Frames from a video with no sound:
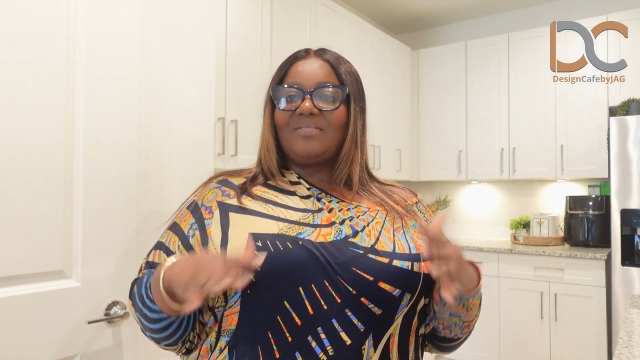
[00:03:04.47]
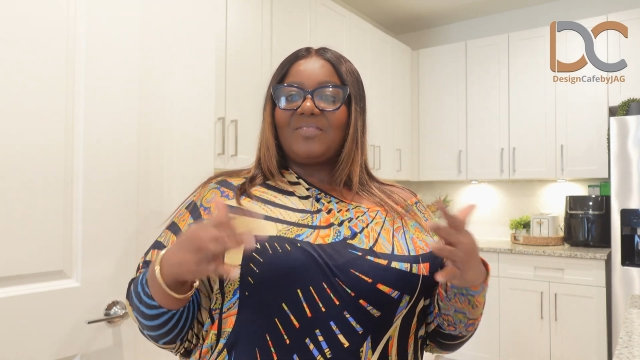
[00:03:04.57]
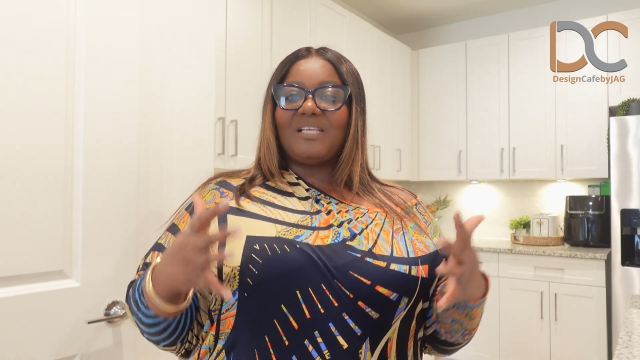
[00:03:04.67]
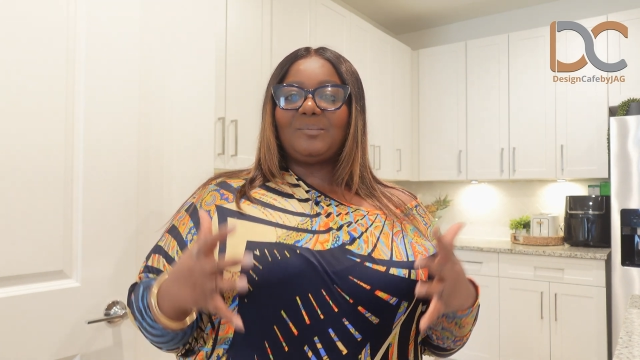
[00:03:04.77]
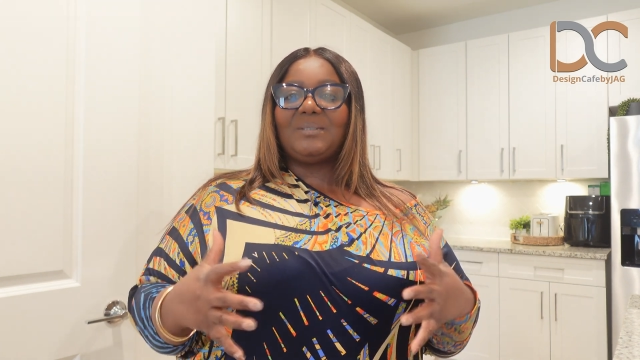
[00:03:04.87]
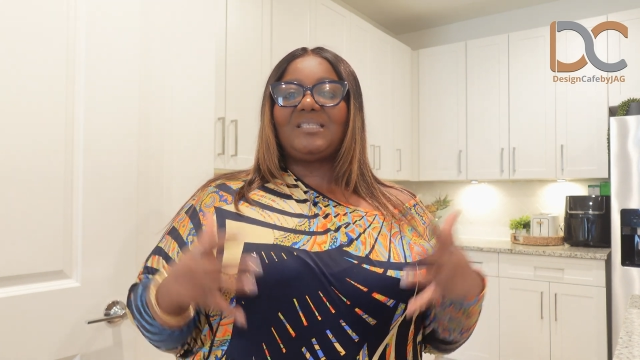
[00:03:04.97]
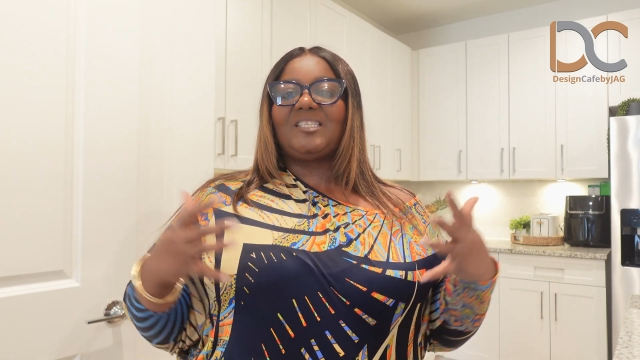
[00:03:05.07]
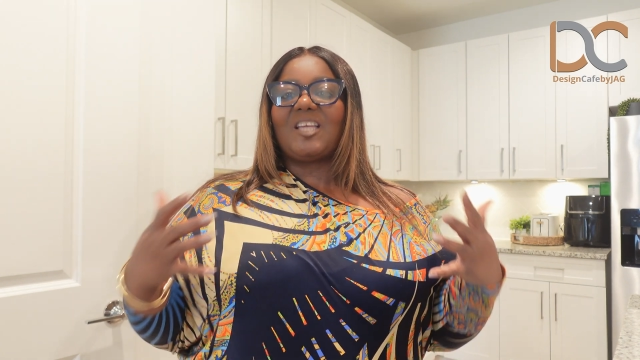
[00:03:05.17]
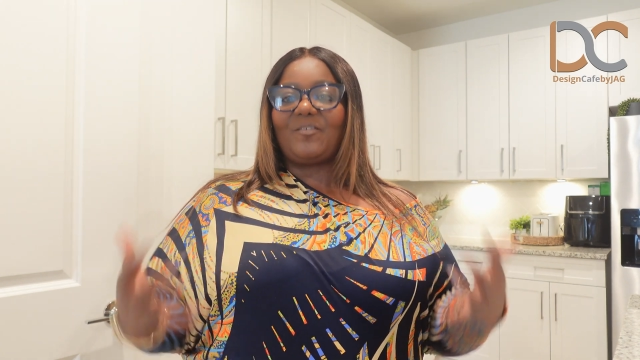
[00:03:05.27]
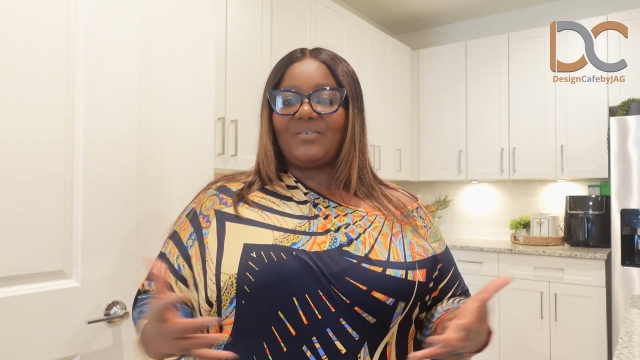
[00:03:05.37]
This will
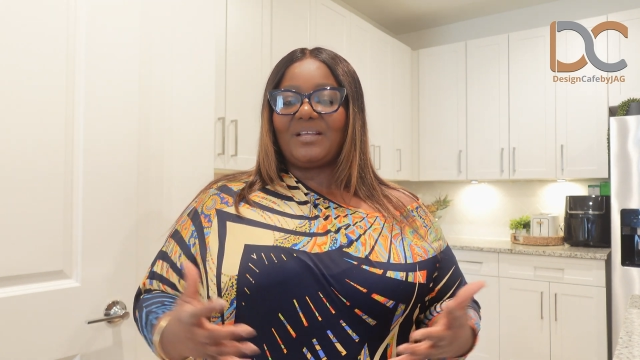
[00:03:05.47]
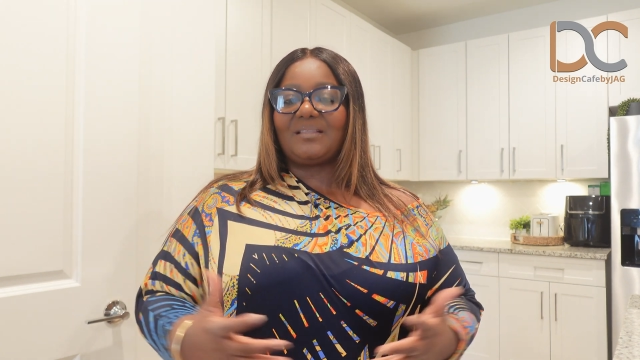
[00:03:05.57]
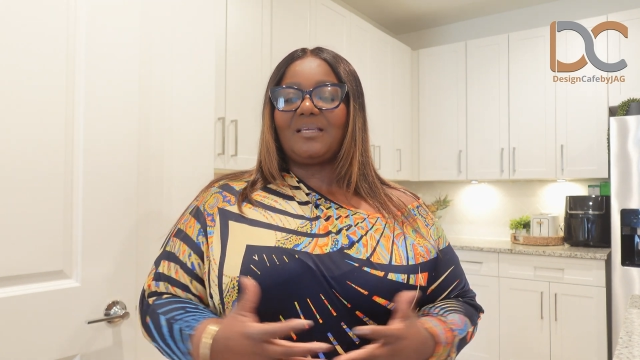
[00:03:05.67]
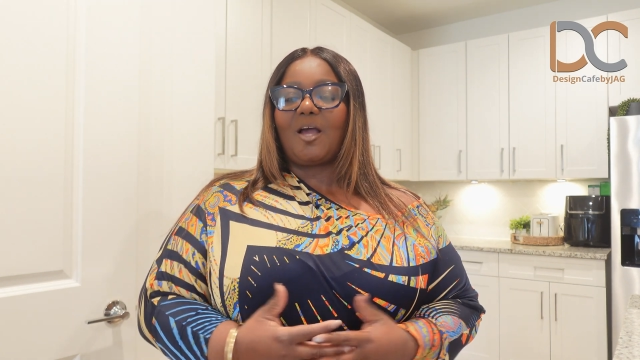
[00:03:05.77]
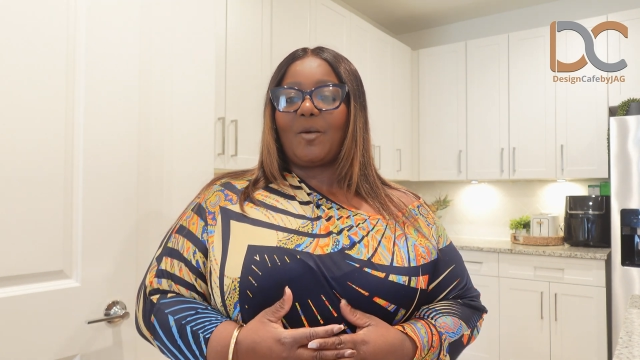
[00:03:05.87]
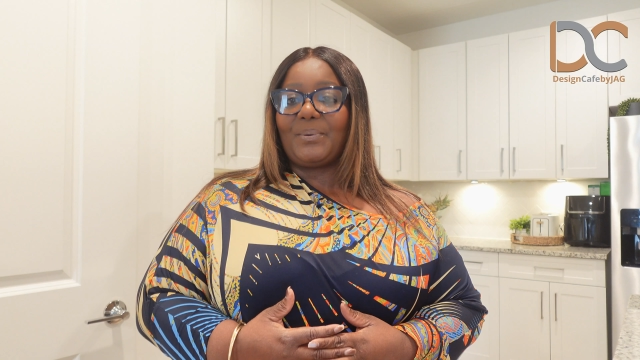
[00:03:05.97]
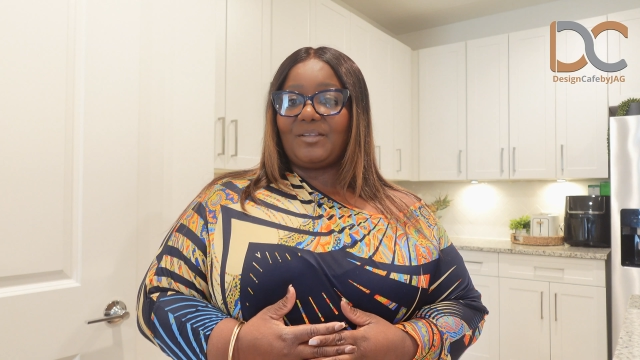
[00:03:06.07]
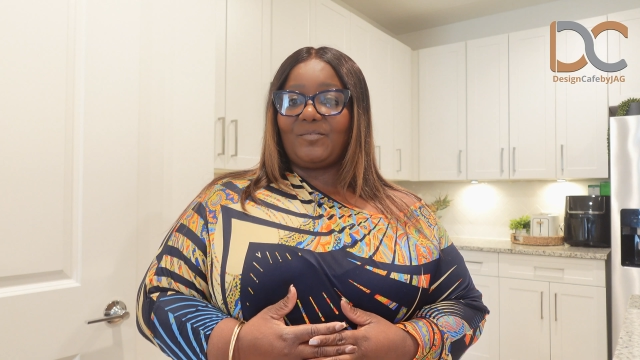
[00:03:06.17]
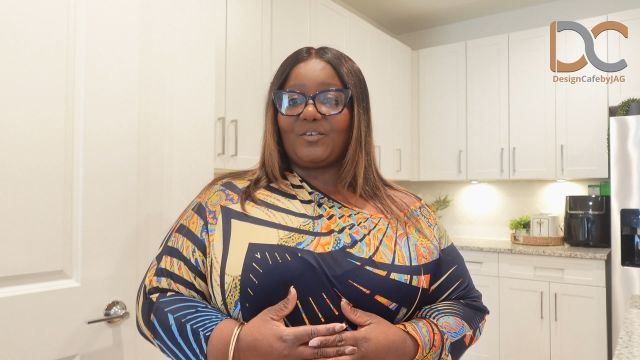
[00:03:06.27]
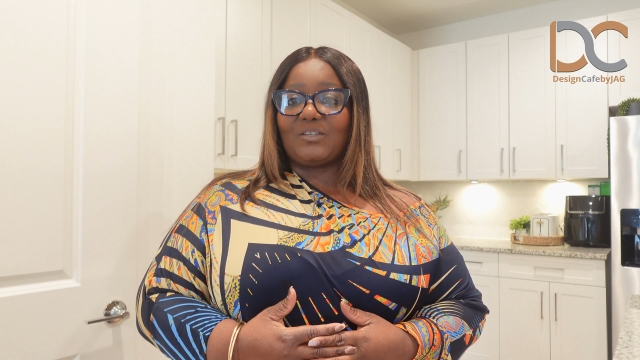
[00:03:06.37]
definitely
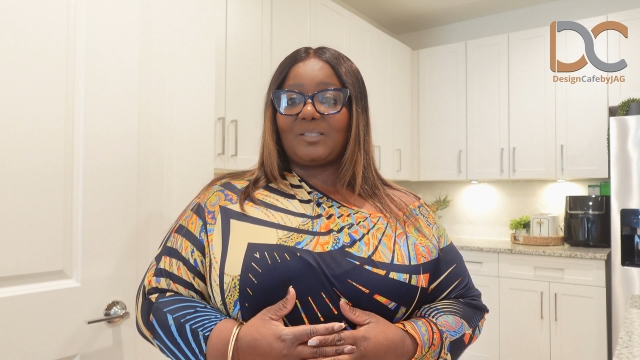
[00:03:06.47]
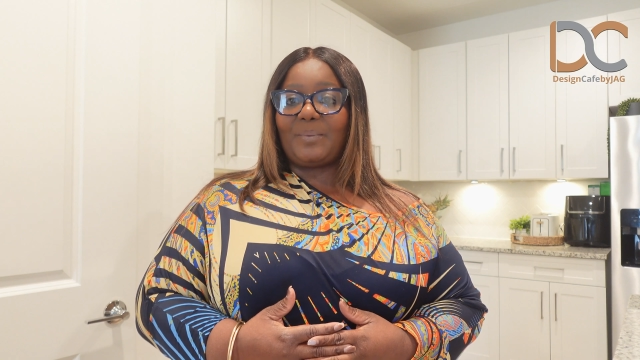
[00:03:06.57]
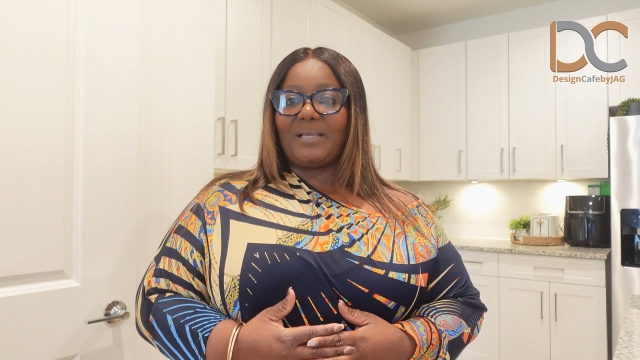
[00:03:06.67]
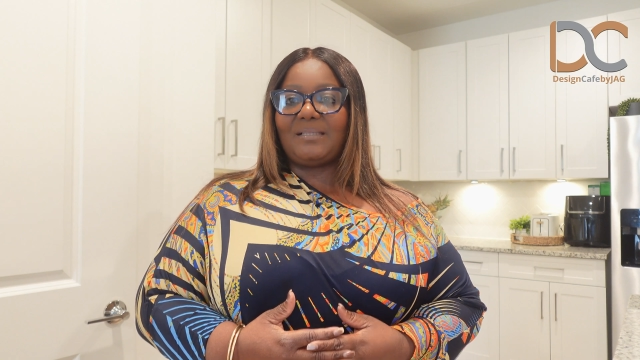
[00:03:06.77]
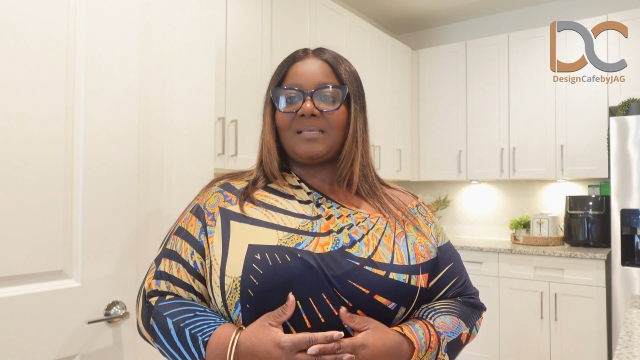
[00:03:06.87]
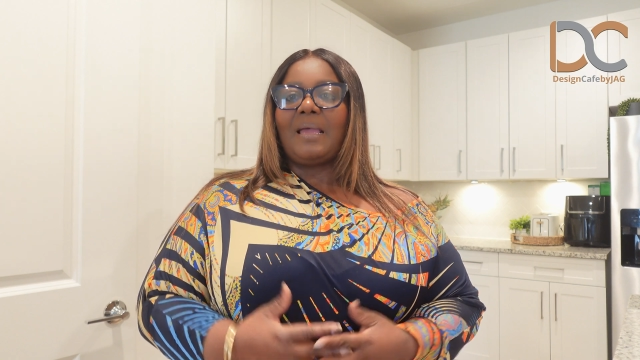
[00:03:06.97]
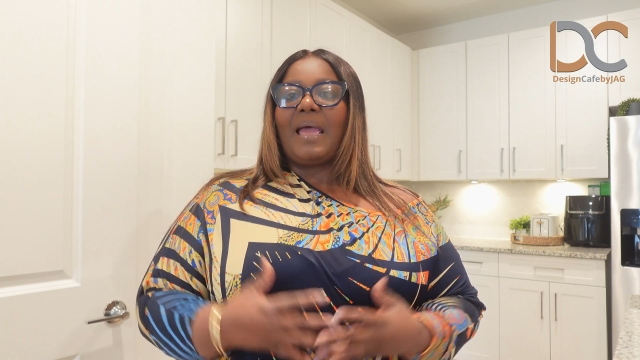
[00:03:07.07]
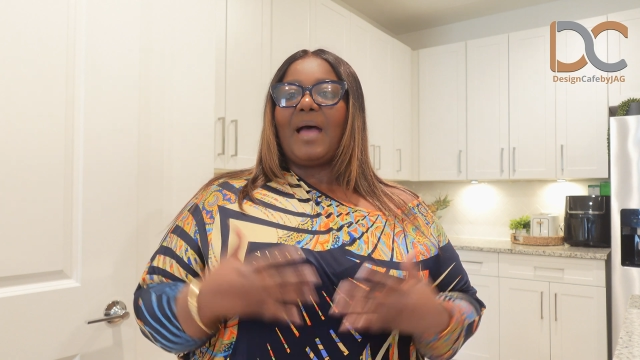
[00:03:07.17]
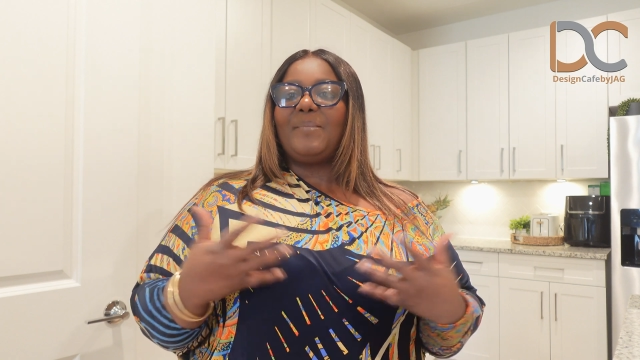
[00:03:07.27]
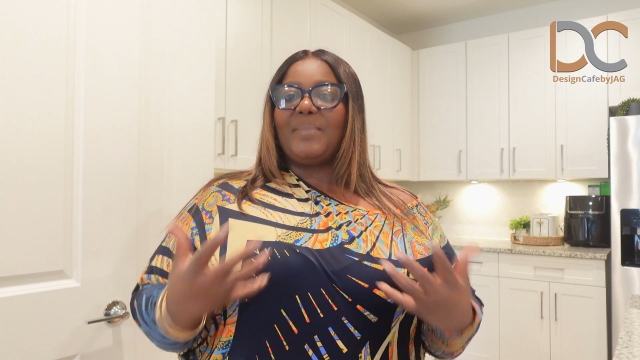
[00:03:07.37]
uplift your space
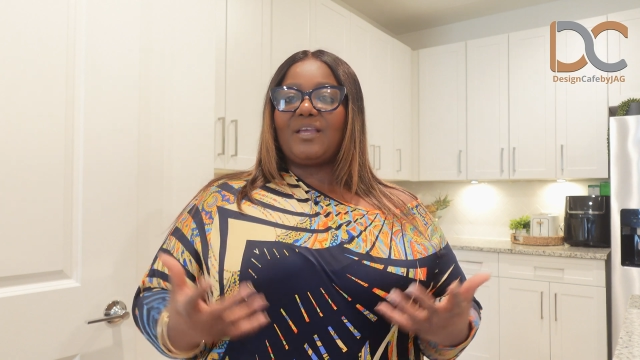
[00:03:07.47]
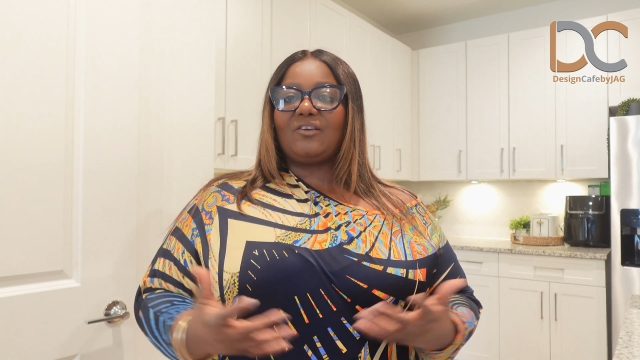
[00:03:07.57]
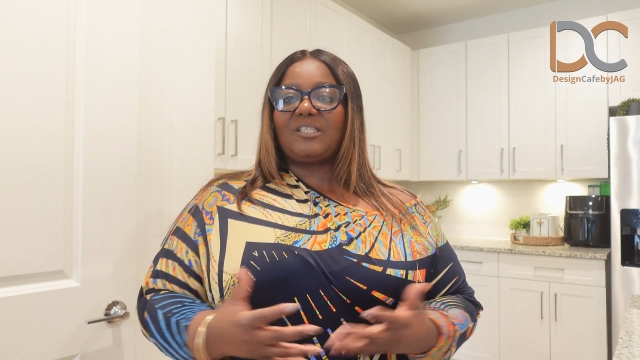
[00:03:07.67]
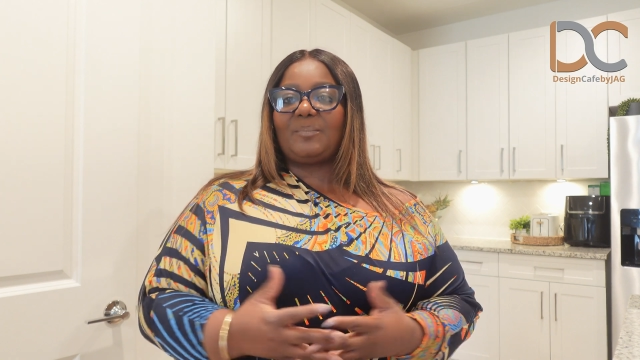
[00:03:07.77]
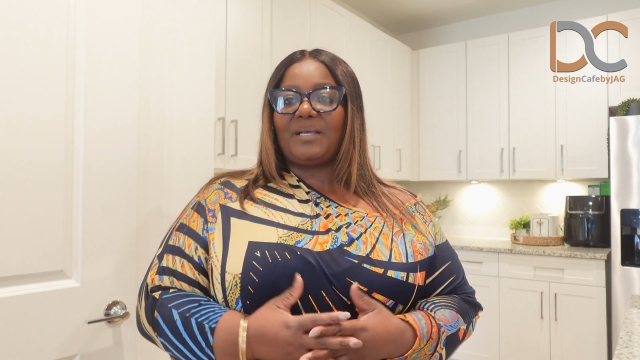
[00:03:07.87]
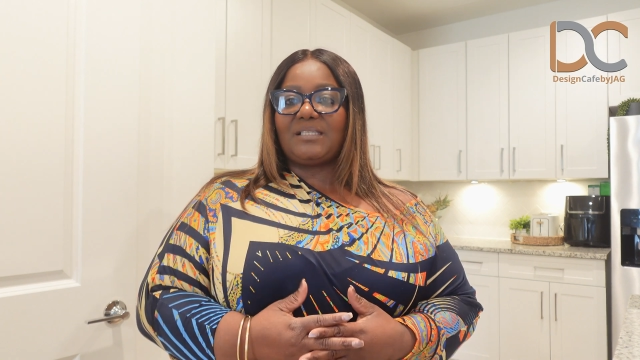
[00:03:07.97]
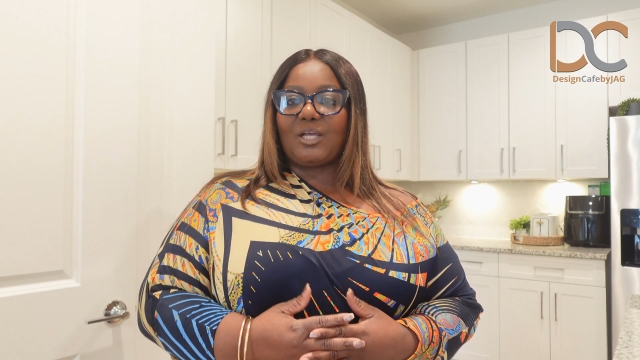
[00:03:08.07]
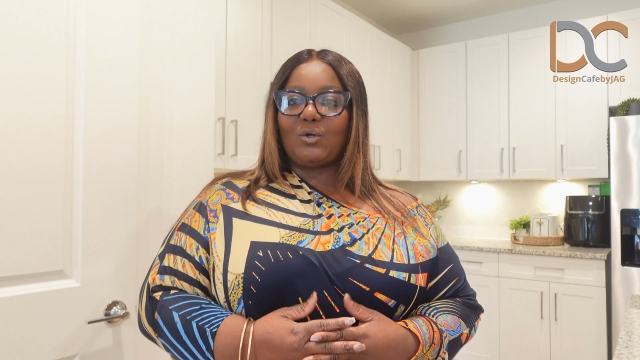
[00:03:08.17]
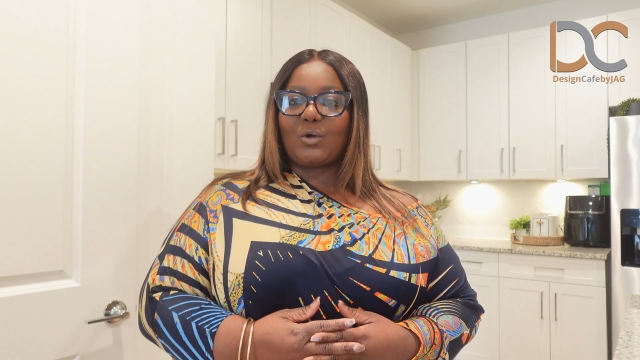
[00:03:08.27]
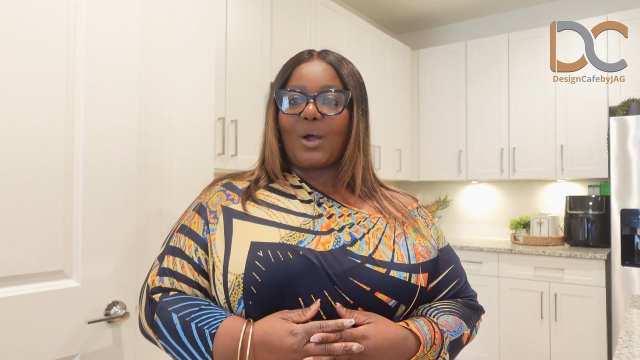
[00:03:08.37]
and make your
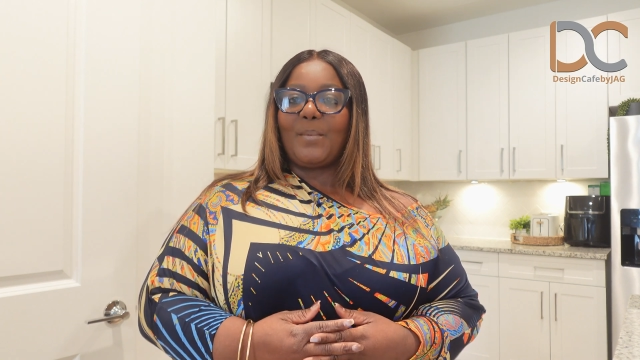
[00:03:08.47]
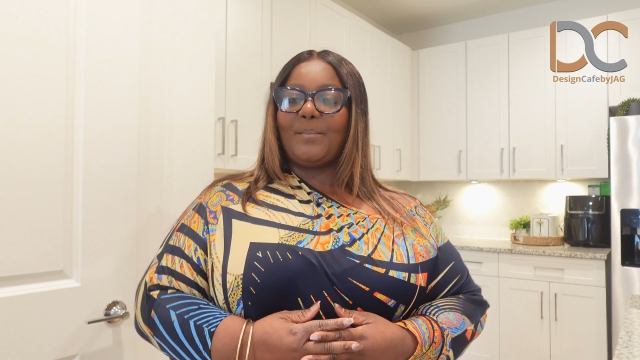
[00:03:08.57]
space look